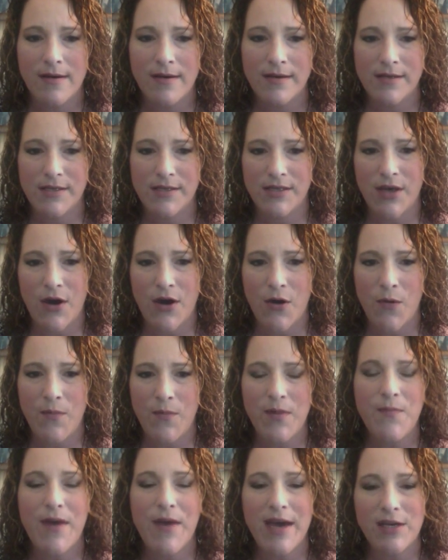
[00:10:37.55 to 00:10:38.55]
So
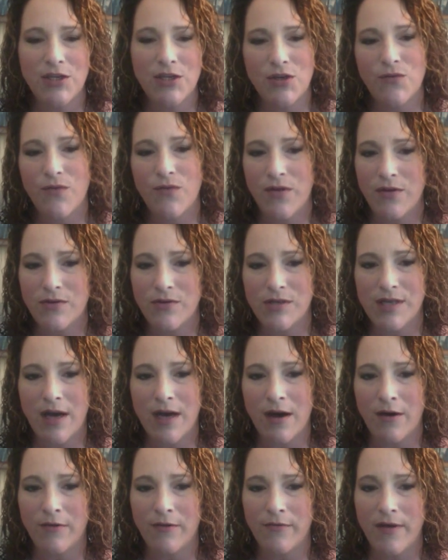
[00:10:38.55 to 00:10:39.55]
be patient with
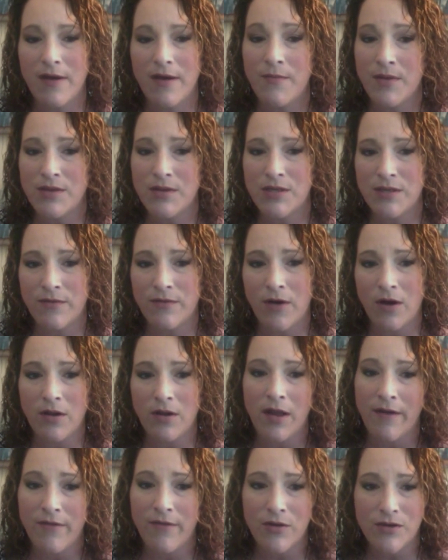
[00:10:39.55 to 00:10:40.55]
yourself, and most of all,
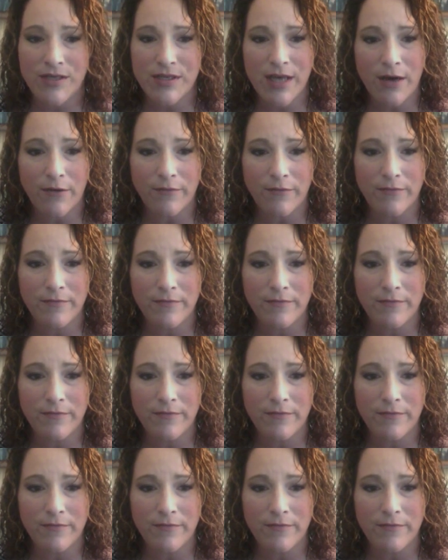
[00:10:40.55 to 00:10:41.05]
love yourself,